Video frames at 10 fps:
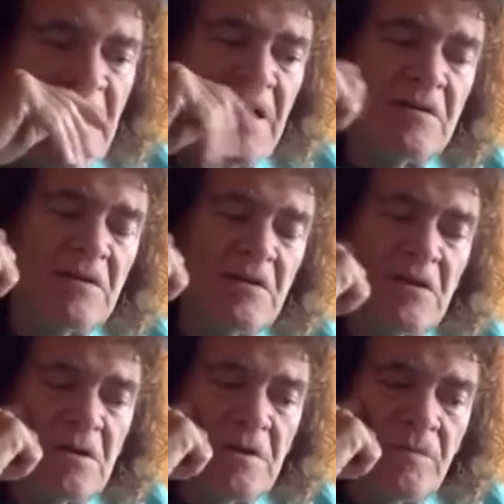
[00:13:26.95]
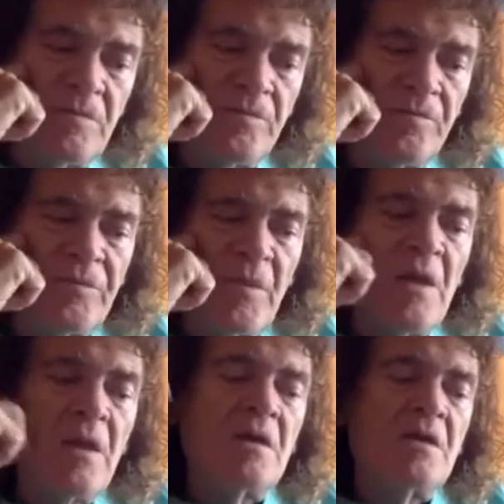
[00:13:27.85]
And
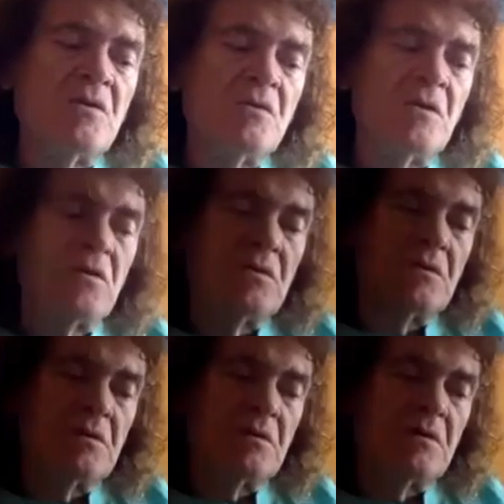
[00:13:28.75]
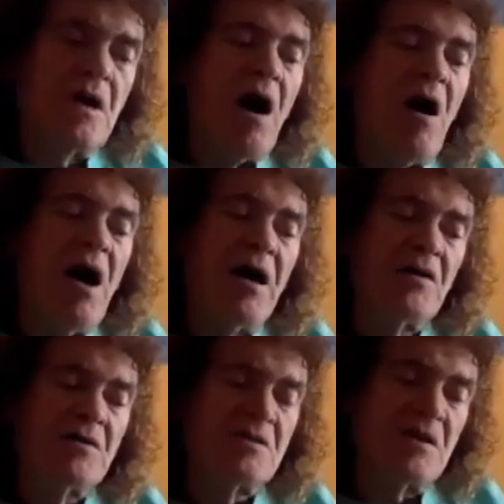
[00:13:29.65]
you know, our
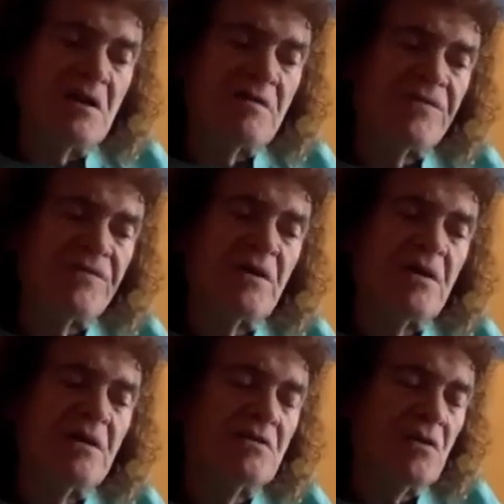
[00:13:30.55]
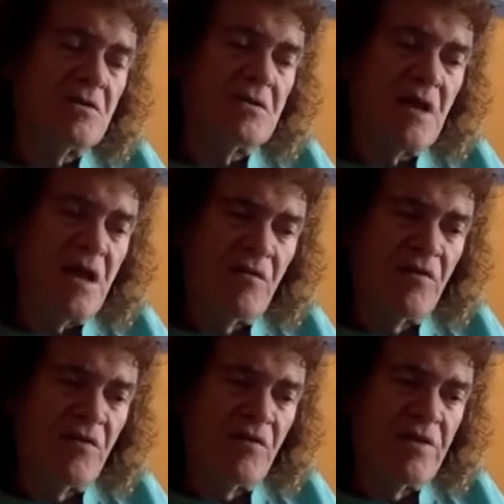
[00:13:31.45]
higher self knows
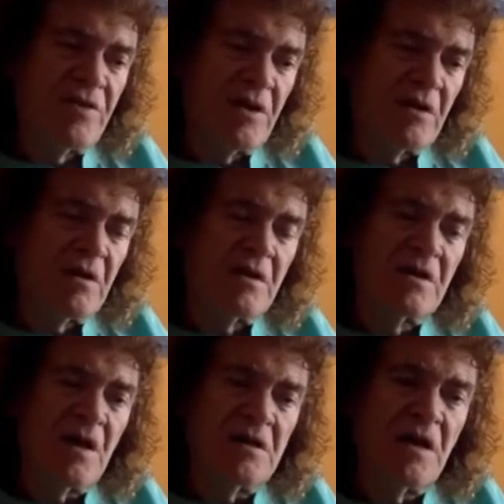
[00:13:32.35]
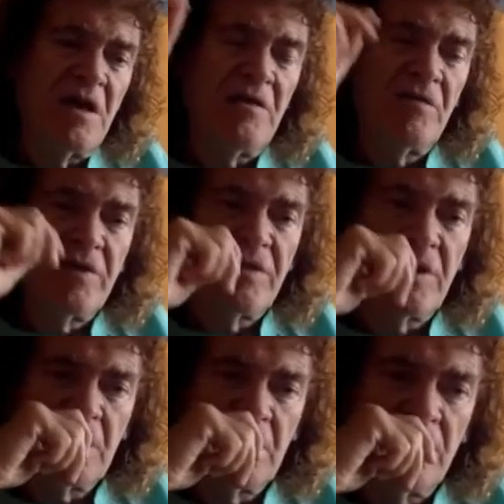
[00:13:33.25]
everything, can
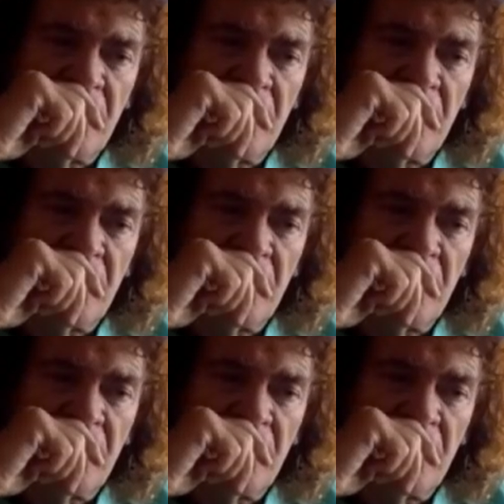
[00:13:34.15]
everything.